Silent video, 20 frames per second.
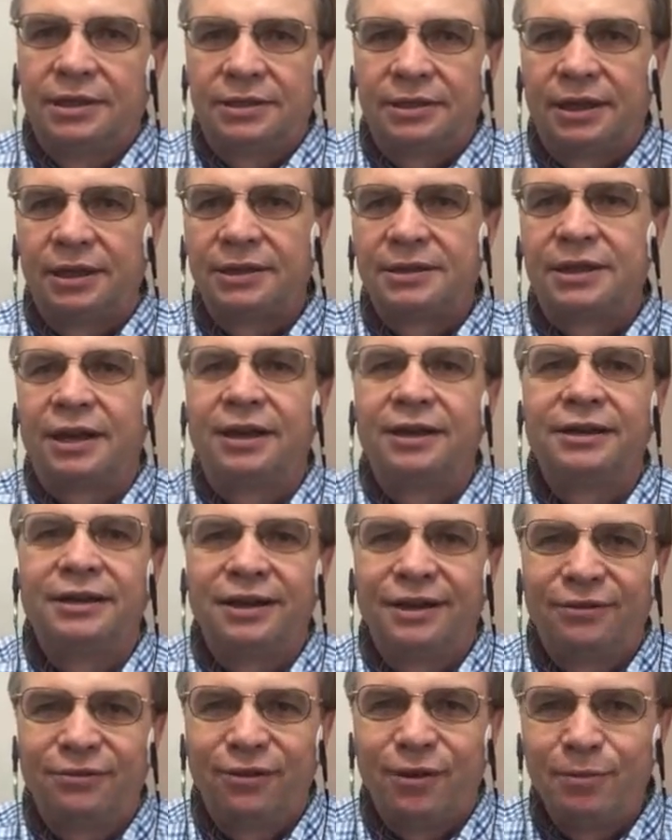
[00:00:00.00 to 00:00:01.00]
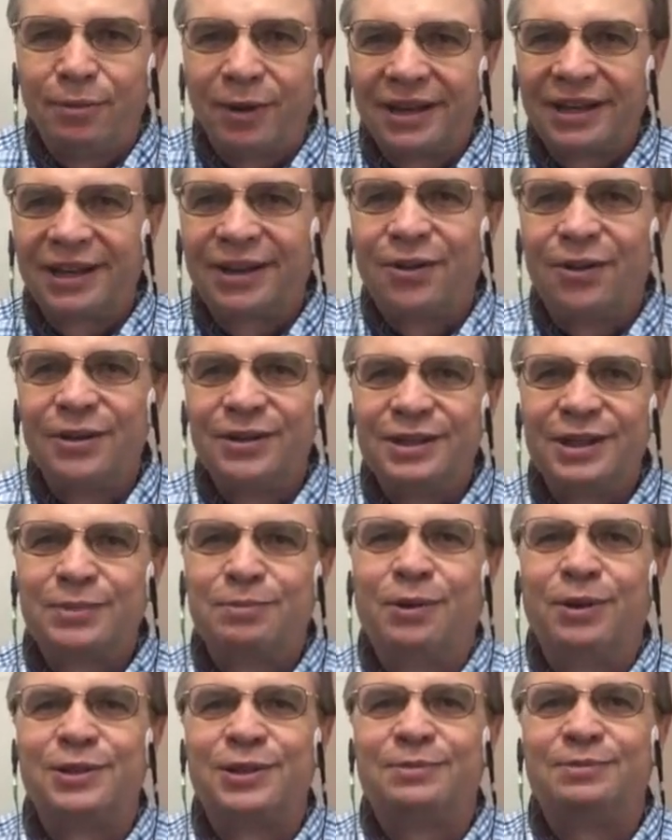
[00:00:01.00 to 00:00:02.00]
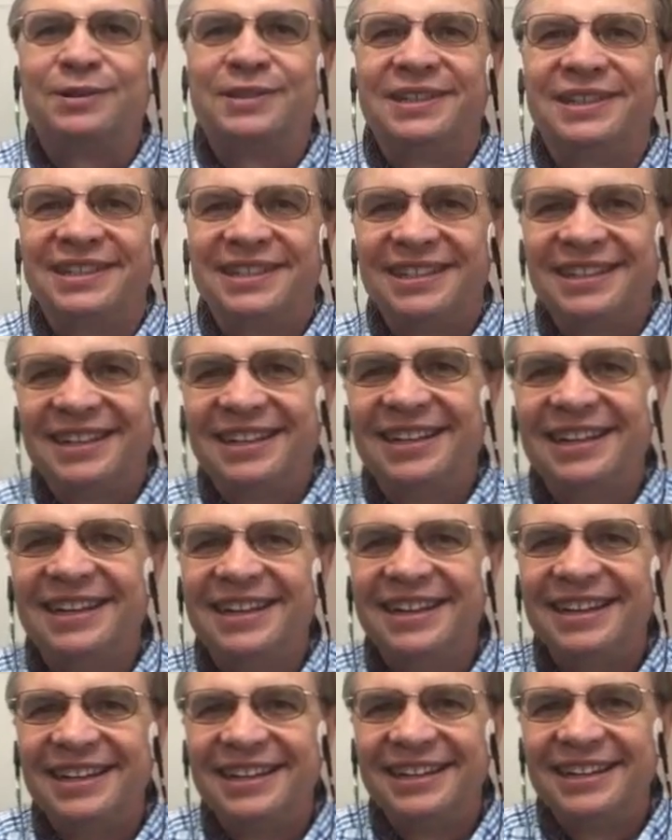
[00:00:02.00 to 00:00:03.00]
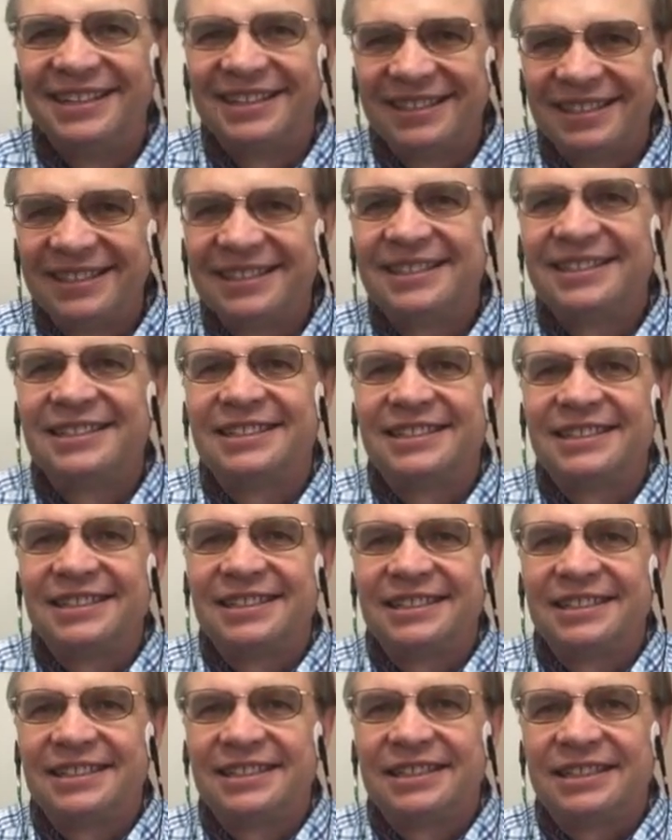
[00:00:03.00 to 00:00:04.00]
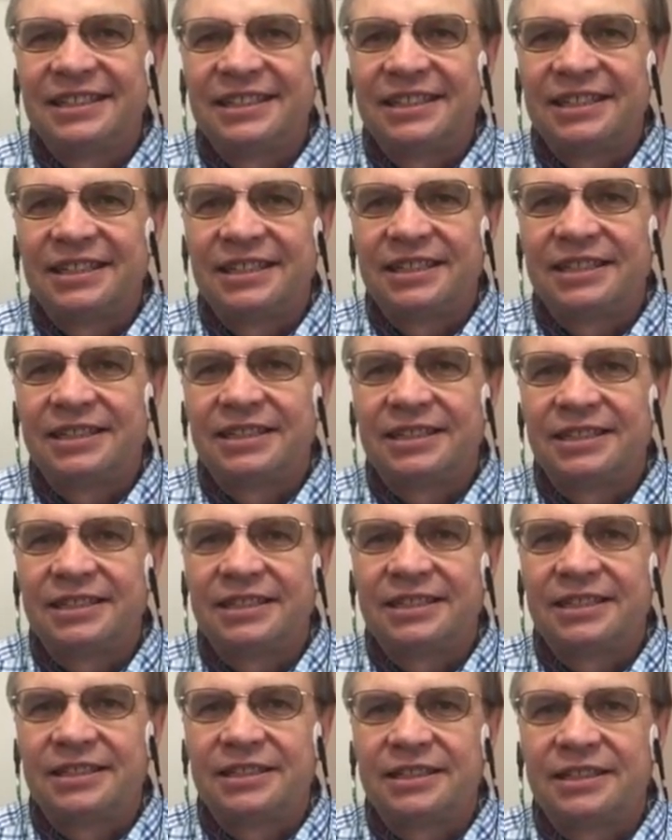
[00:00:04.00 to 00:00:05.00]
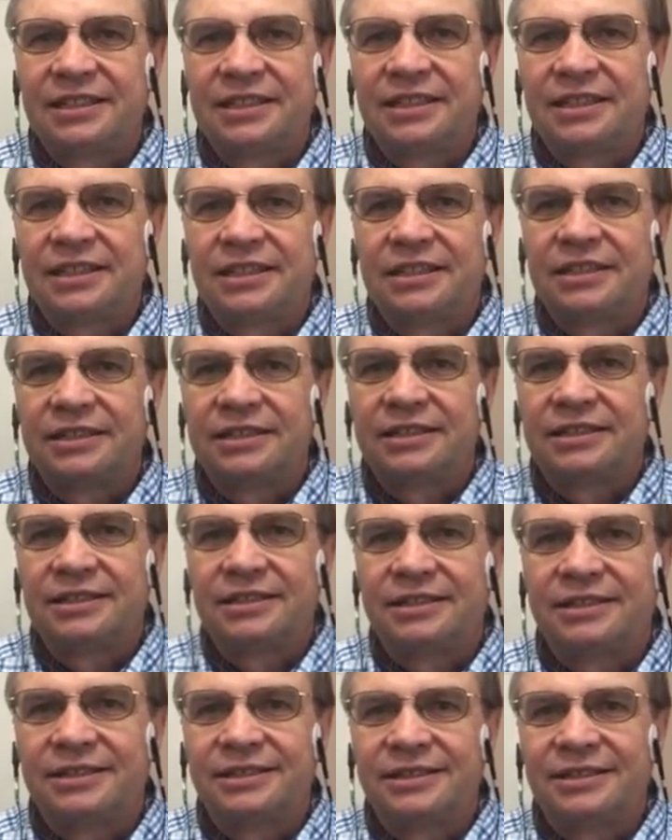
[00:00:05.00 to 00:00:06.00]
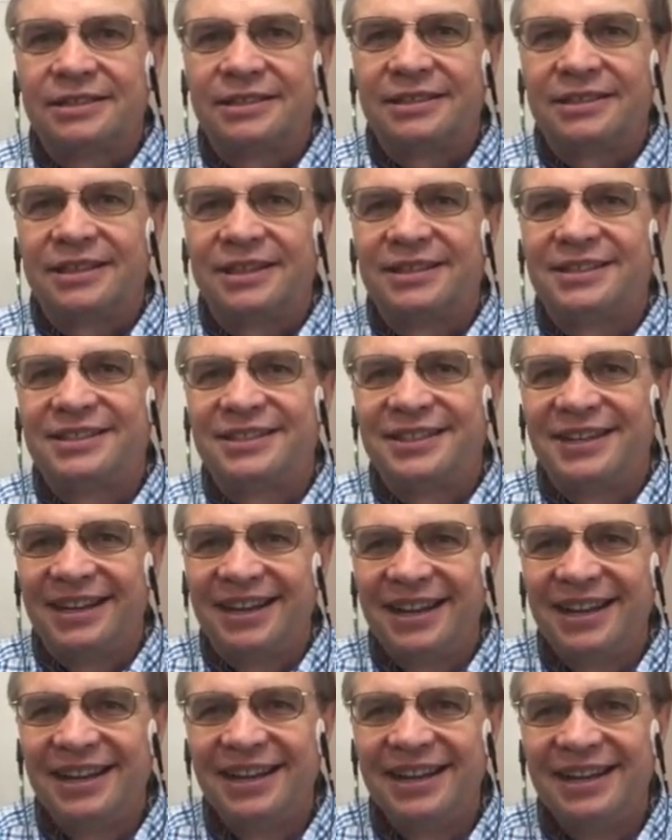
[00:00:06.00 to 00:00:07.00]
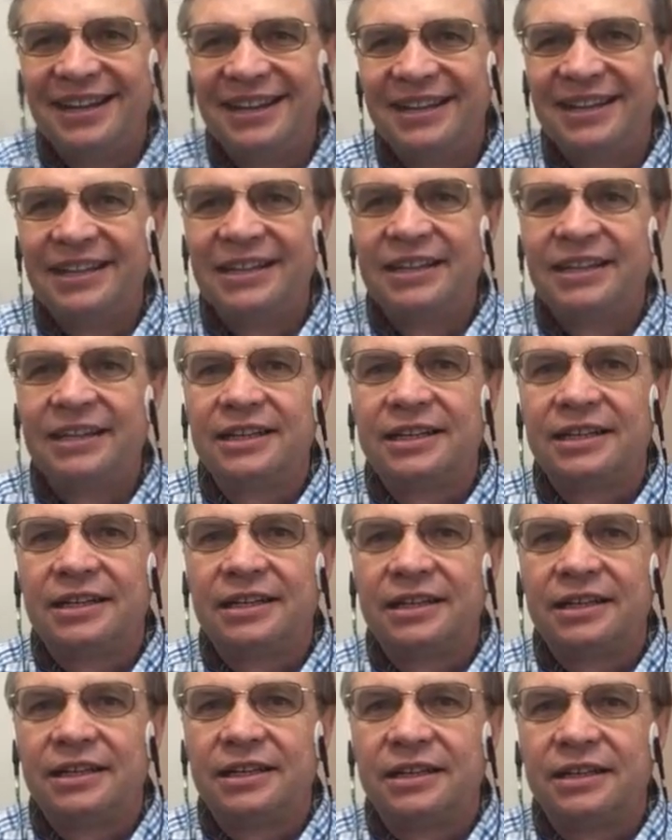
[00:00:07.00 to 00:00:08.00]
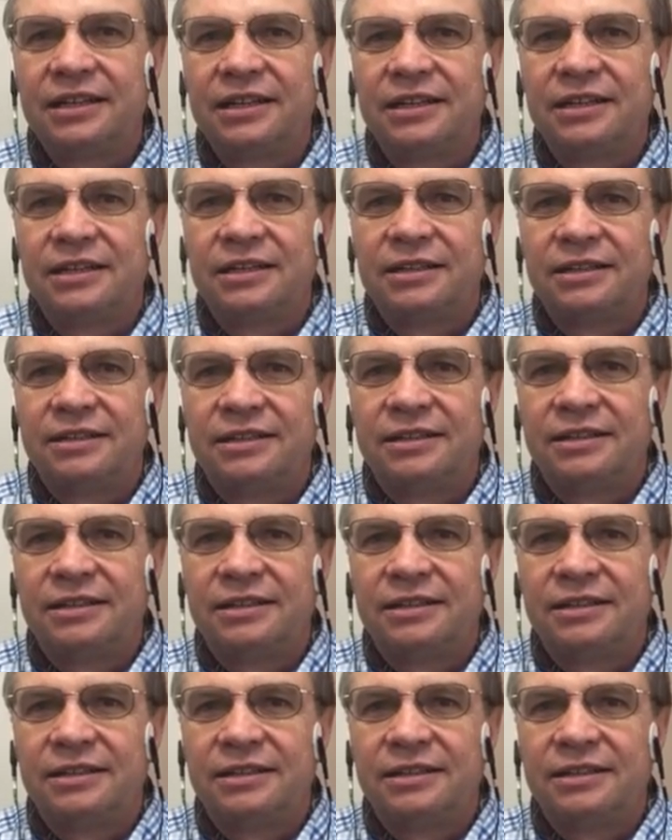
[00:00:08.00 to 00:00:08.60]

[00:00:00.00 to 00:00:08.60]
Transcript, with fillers: Thanks, Ira, for making all this possible. Great. And your whole appliance is made out of gold, right? Yes. Does it ever give you any problems?